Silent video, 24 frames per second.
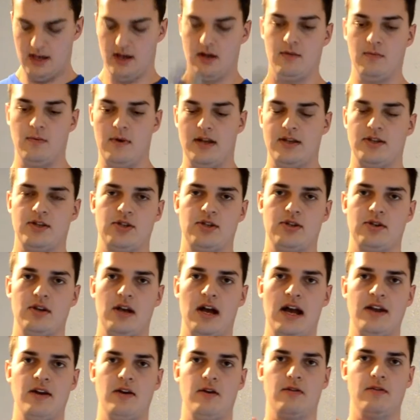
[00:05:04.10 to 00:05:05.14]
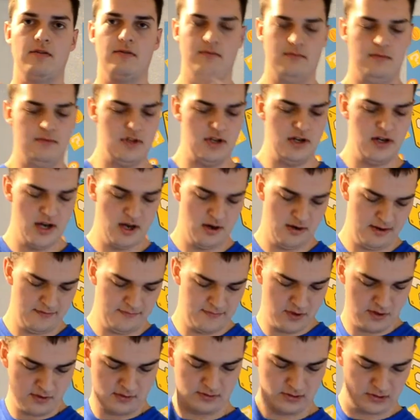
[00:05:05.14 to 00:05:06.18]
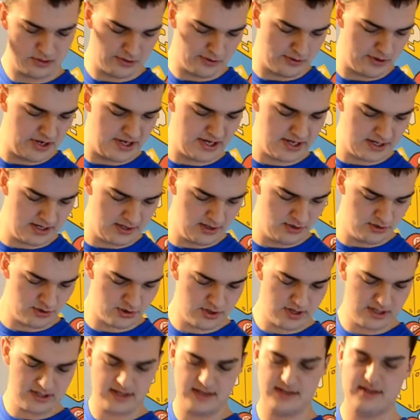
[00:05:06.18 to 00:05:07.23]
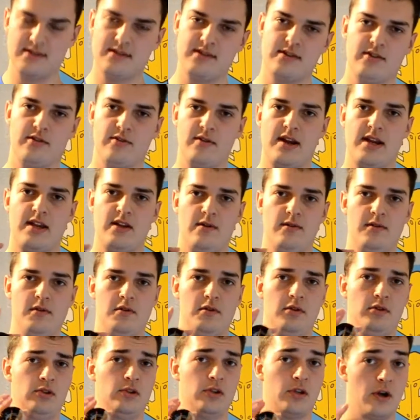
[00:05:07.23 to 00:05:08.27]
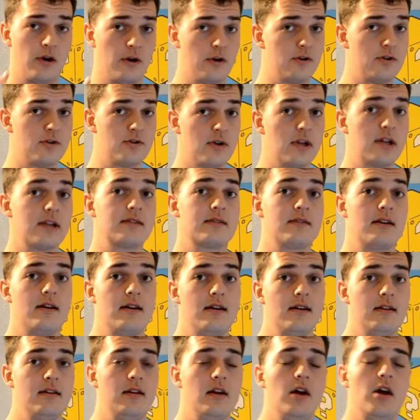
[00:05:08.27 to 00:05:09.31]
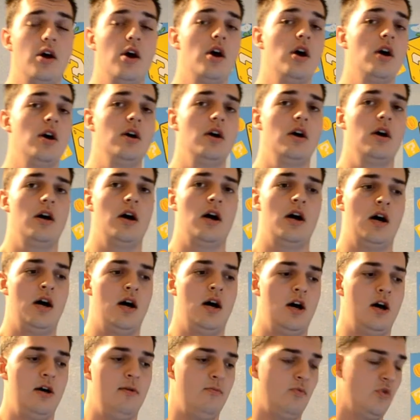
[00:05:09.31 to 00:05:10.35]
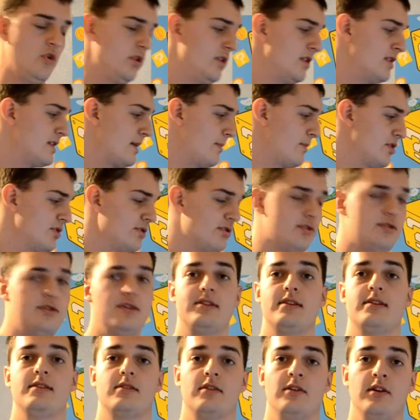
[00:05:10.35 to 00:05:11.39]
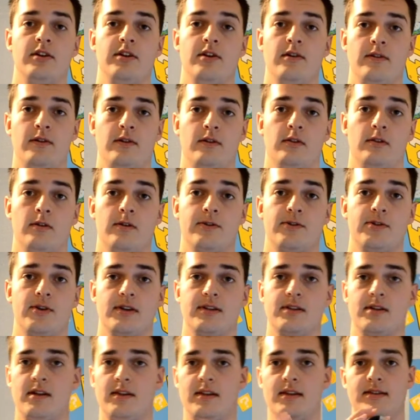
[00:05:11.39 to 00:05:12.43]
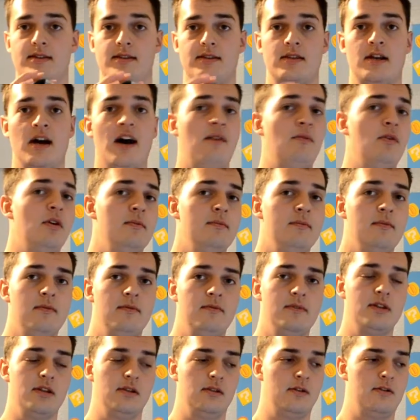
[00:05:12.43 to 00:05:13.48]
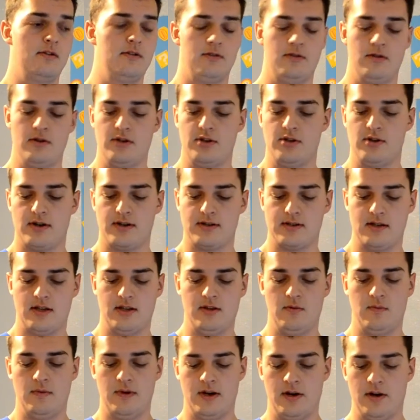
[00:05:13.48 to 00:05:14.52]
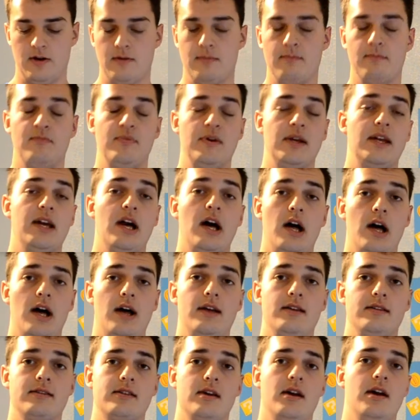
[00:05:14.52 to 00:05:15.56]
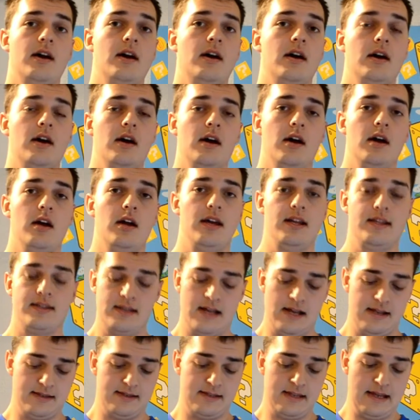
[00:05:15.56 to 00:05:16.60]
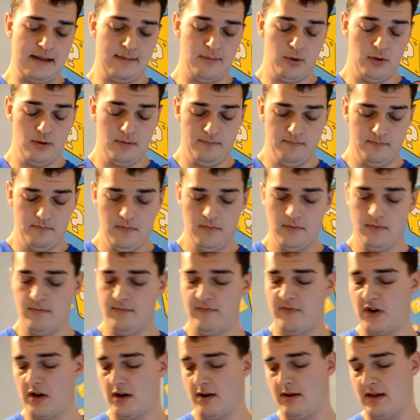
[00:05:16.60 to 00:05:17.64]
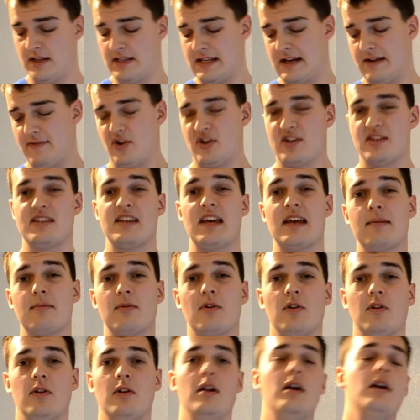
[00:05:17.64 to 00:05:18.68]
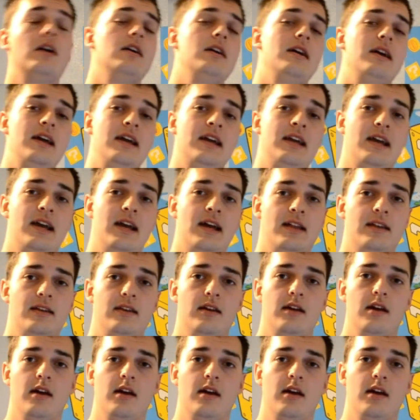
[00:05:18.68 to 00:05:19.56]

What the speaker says: which I don't, if you're learning a new trick, this isn't a great yo-yo to learn tricks on. Where the summer solstice is a good yo-yo to learn tricks on, this is not one to learn good tricks on the winter because it's not stable. It's not very stable, and